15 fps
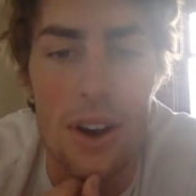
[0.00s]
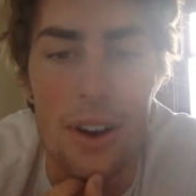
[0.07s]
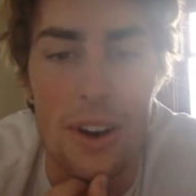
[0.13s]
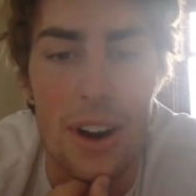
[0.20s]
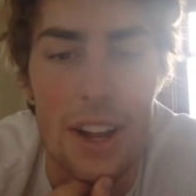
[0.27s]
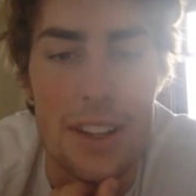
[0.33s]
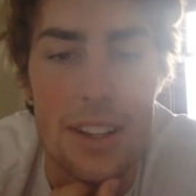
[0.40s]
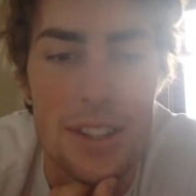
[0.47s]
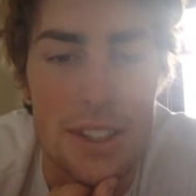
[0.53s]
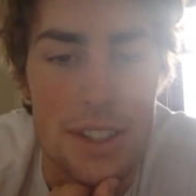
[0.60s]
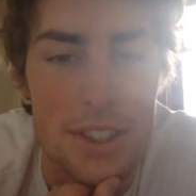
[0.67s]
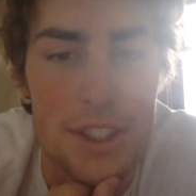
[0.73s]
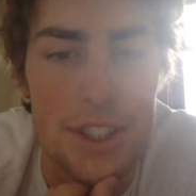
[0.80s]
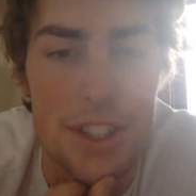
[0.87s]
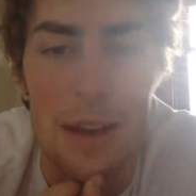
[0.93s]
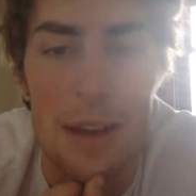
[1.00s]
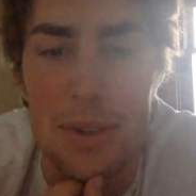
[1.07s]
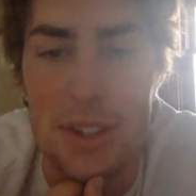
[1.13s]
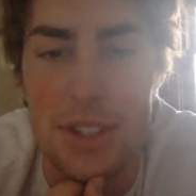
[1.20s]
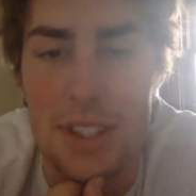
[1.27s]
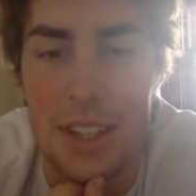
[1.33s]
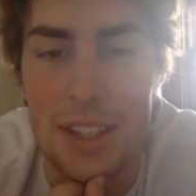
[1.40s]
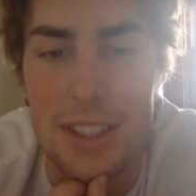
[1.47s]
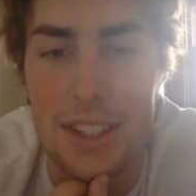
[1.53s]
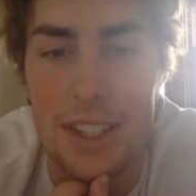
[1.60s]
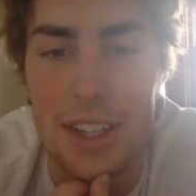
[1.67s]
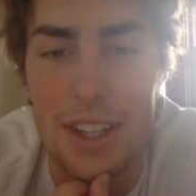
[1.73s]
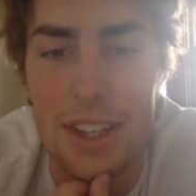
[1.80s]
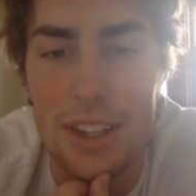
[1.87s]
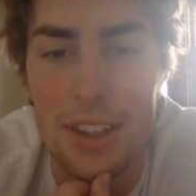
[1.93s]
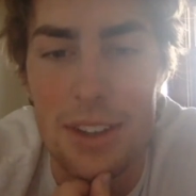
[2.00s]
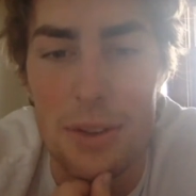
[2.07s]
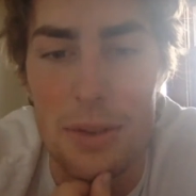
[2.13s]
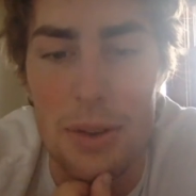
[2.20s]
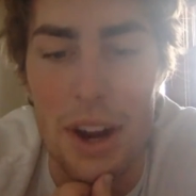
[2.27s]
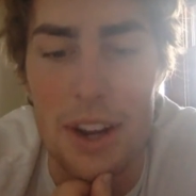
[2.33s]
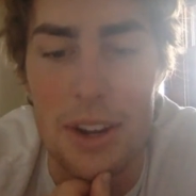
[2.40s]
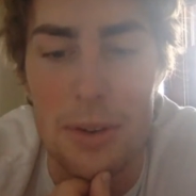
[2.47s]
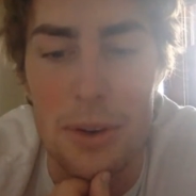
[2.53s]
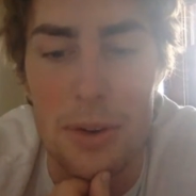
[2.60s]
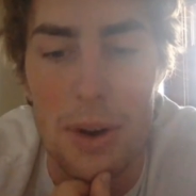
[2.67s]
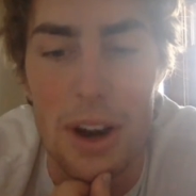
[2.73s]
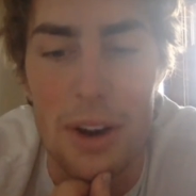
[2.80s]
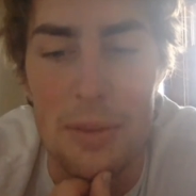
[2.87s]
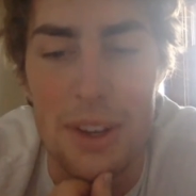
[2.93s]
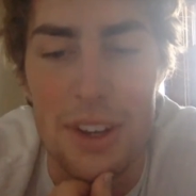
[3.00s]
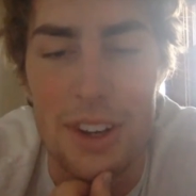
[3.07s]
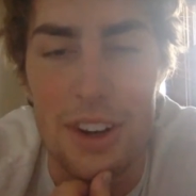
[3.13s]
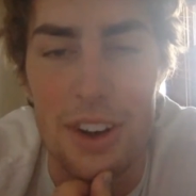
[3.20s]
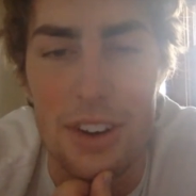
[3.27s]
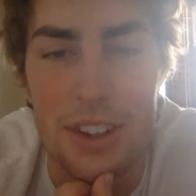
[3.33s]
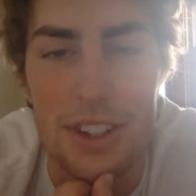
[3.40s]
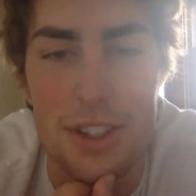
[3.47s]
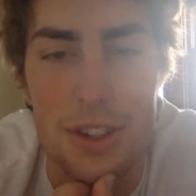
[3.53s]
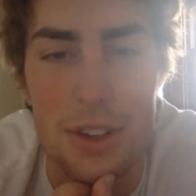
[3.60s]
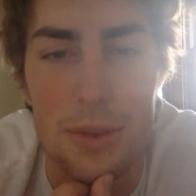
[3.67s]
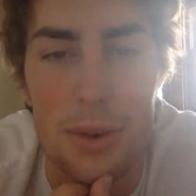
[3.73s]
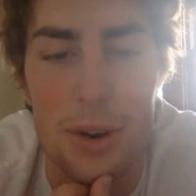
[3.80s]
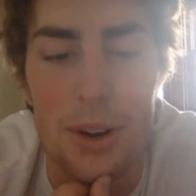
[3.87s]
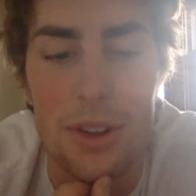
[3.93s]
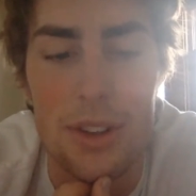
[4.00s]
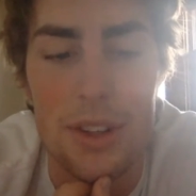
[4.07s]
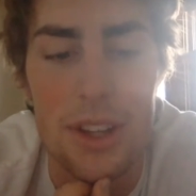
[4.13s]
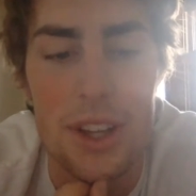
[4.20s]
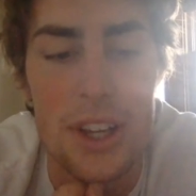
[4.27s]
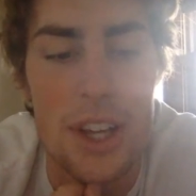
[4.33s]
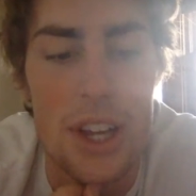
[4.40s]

All right, this is chapter 16, the writing requirement in our digital world.